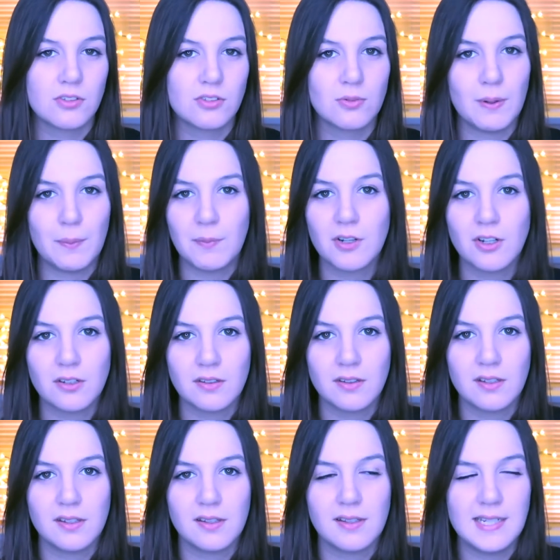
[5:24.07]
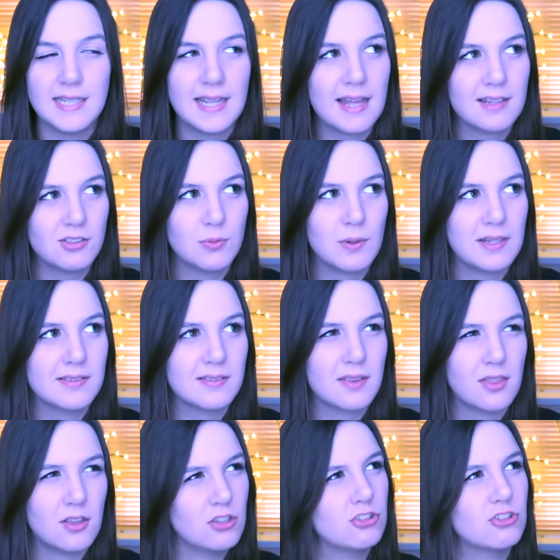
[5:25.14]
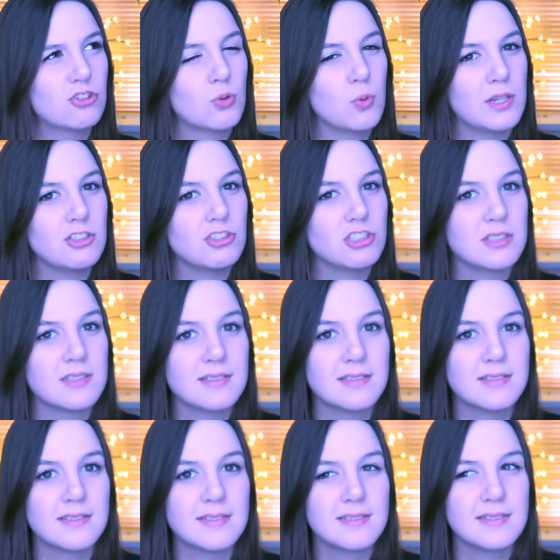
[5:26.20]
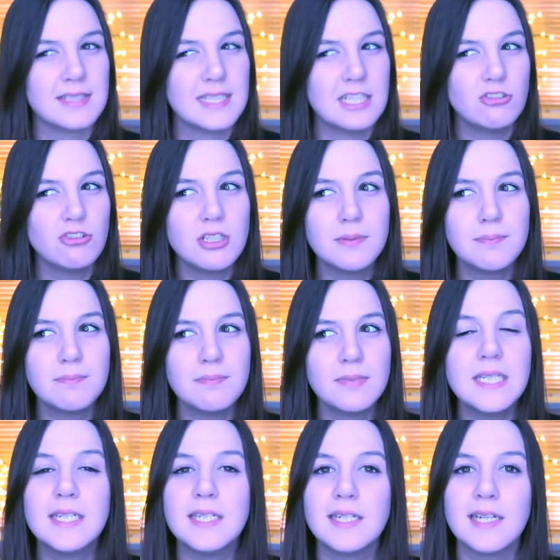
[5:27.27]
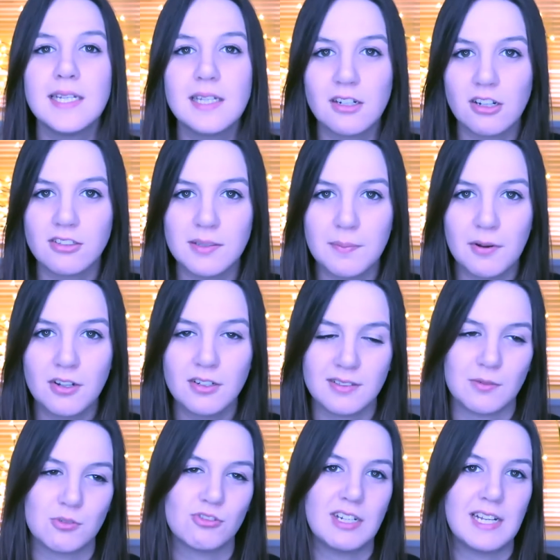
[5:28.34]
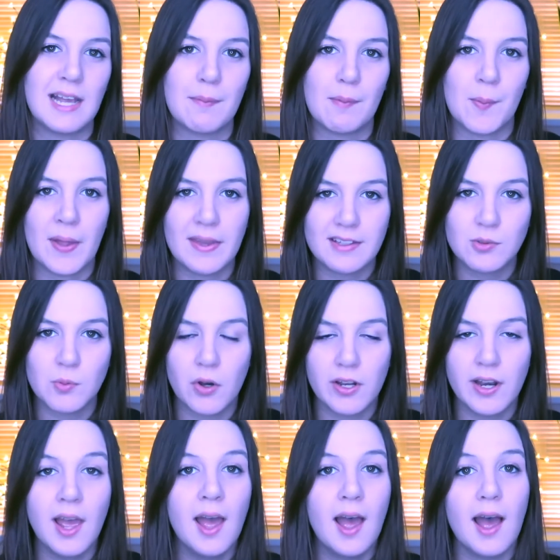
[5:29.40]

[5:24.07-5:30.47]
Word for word: So when we got the S O S Thirst Quenching Serum in the Glossybox, I was really happy about this one,